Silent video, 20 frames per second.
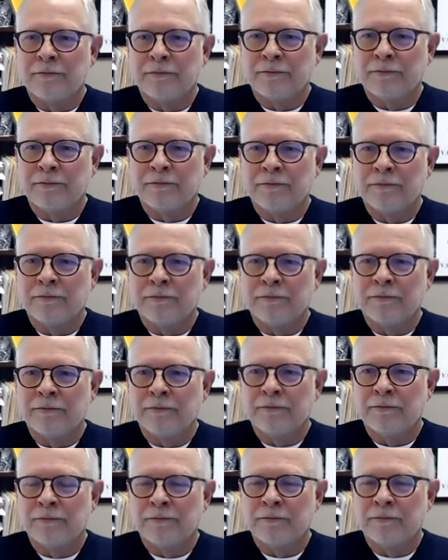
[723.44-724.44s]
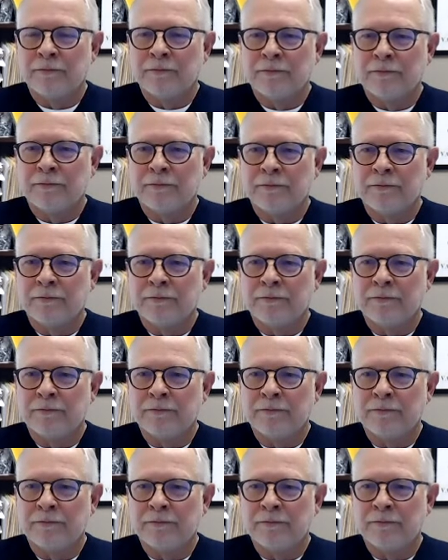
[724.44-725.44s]

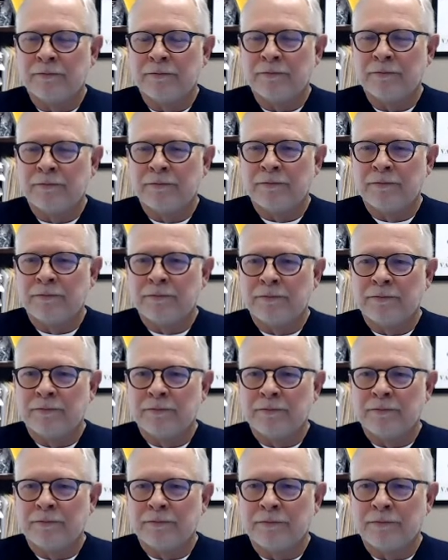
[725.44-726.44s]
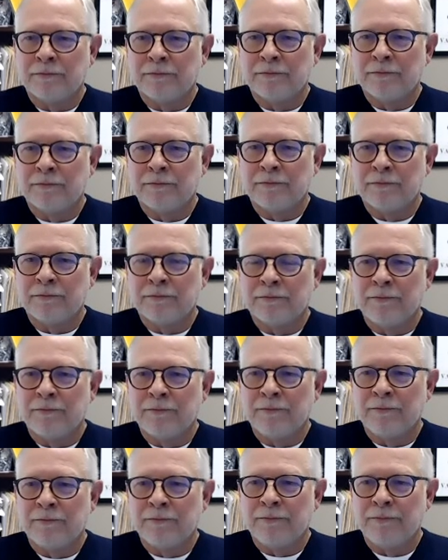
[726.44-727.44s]

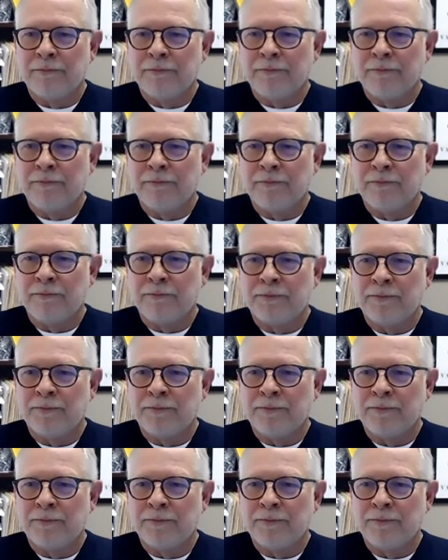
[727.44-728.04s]
The person shown says nothing.